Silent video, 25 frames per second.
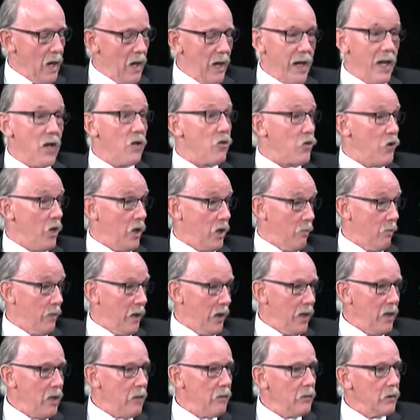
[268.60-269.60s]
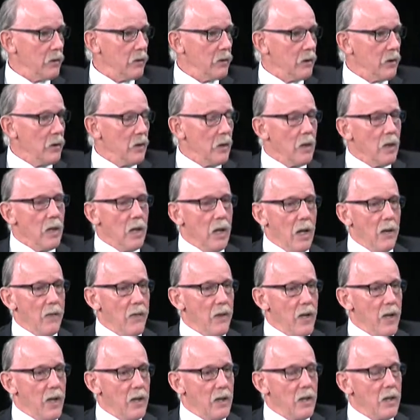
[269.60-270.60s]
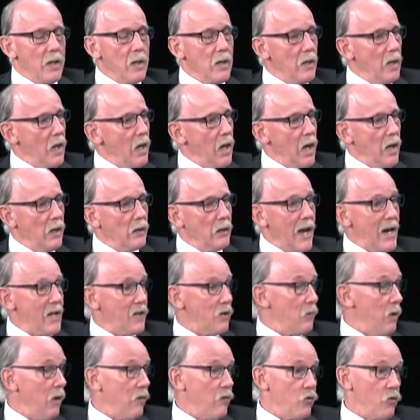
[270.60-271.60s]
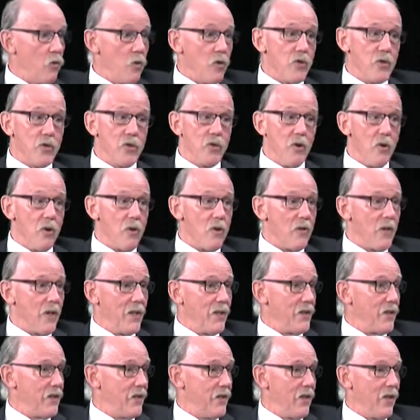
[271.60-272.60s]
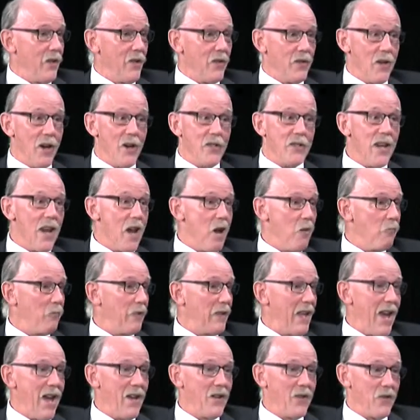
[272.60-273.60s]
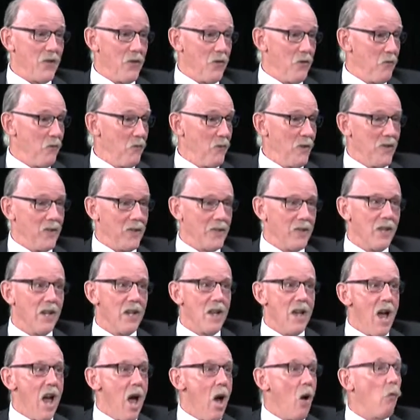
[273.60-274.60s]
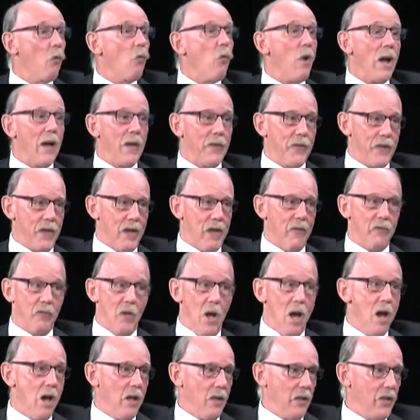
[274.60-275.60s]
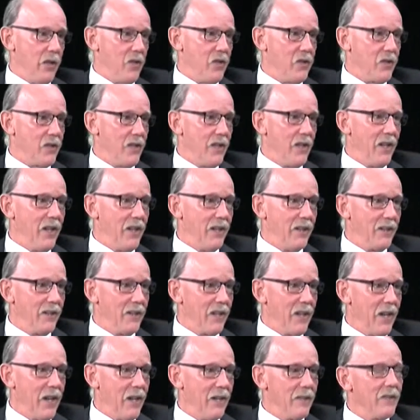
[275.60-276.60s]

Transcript: energy committee. And then lastly, we have George Sioris, our town planner, who is a wealth of knowledge, and